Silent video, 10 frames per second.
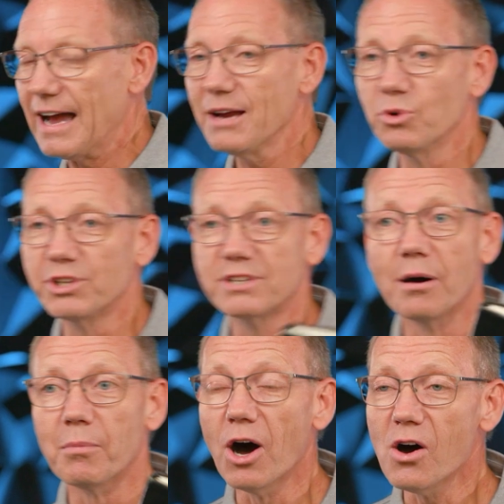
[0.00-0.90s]
I would
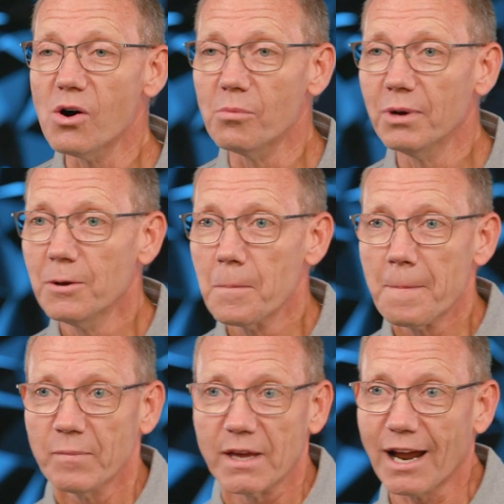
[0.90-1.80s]
come home
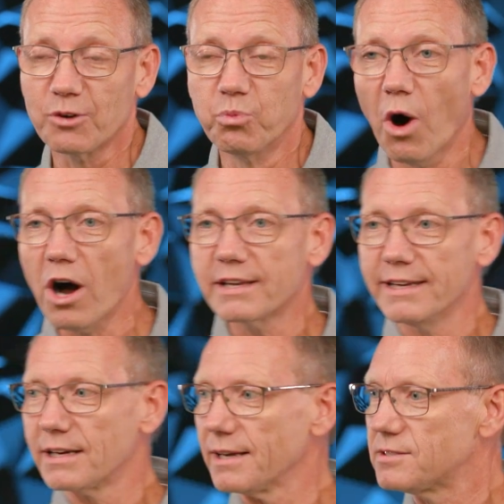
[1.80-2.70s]
and I'd walk
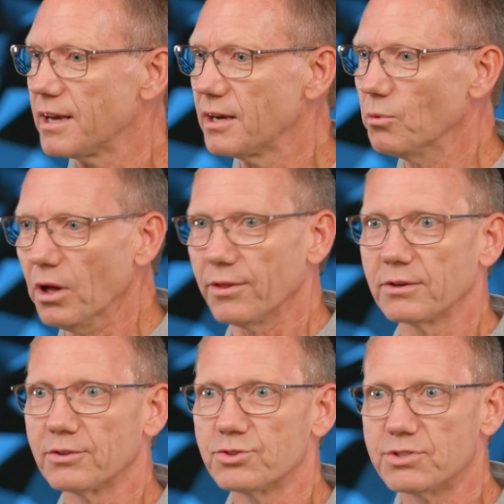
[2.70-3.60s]
in and I'd say, oh,
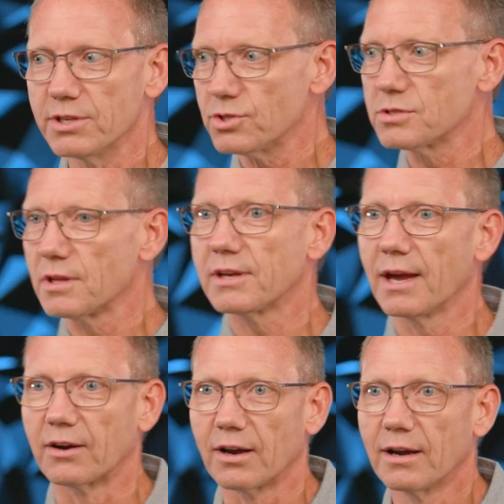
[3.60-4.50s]
there's dishes on the
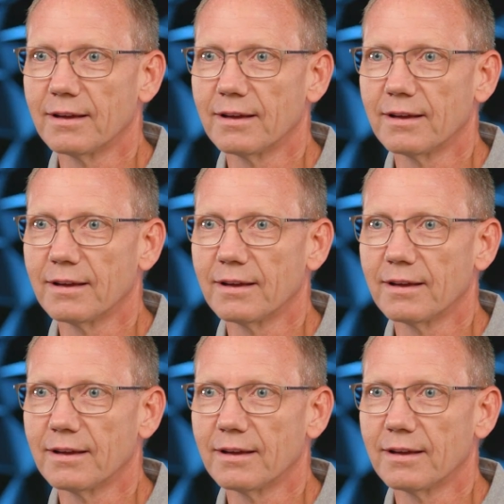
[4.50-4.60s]
counter.